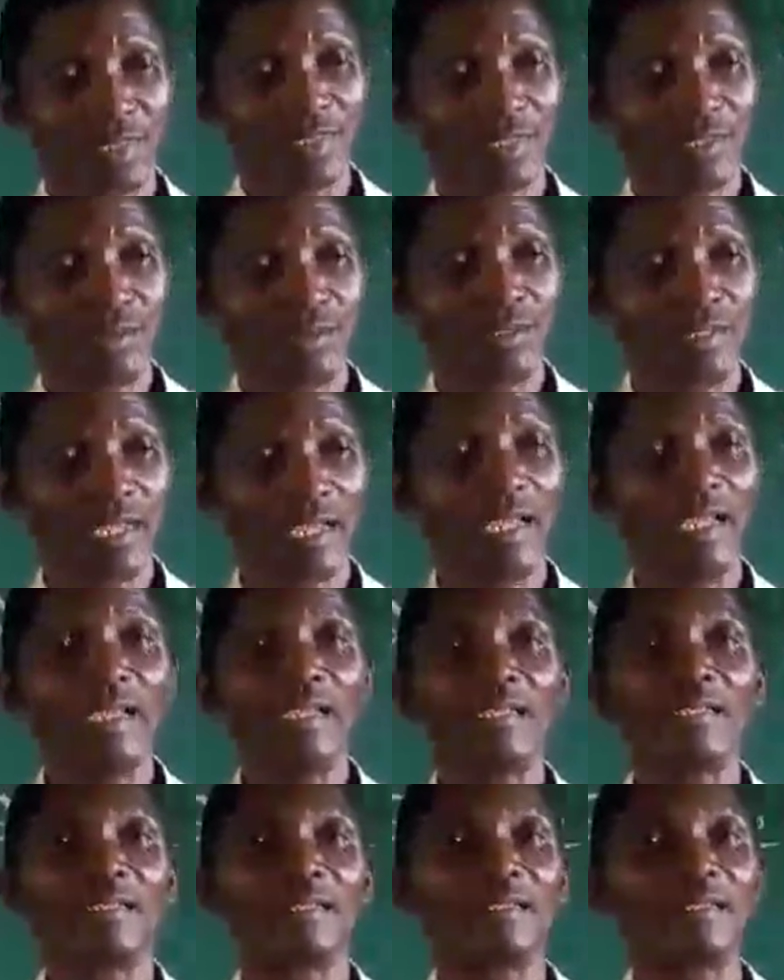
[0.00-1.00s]

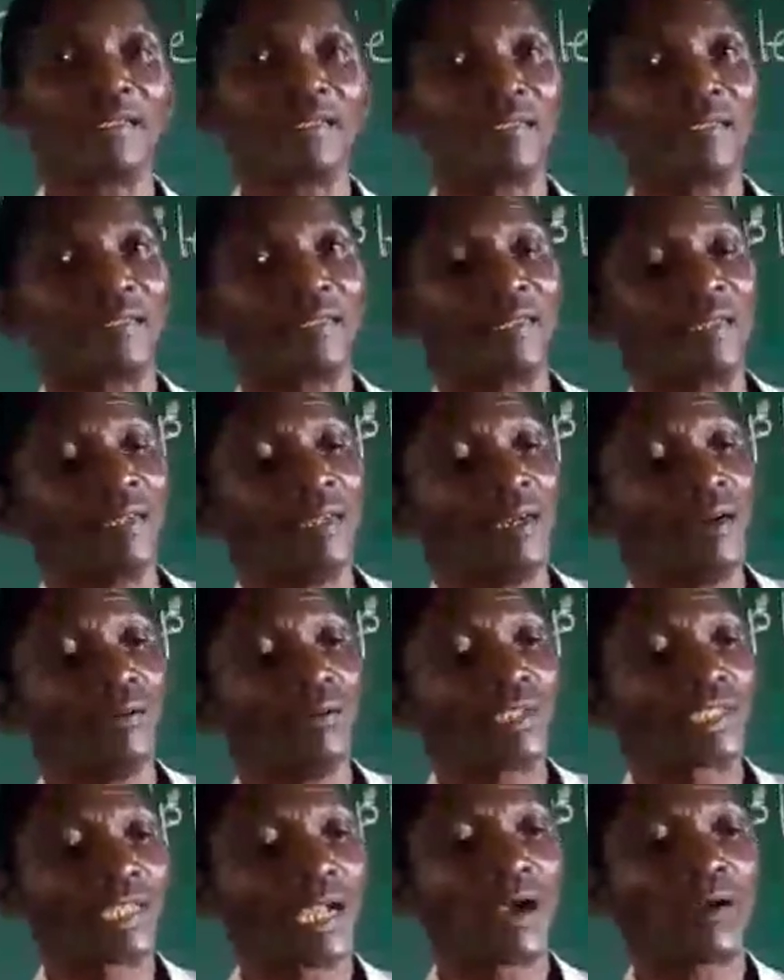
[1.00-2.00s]
Today,
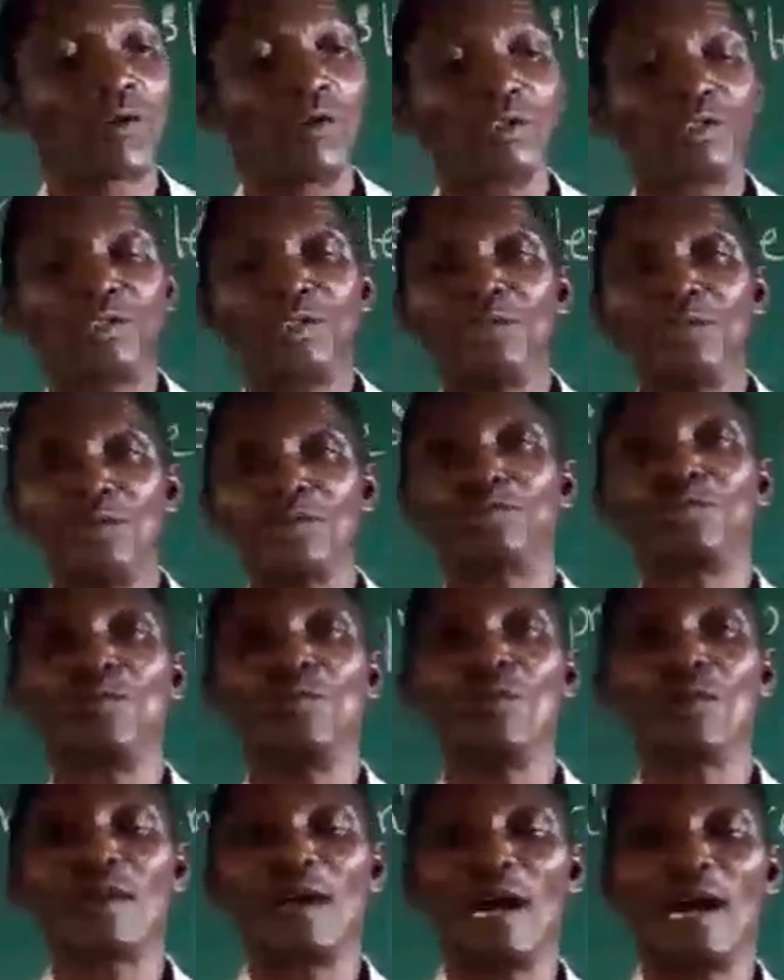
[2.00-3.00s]
we shall continue to look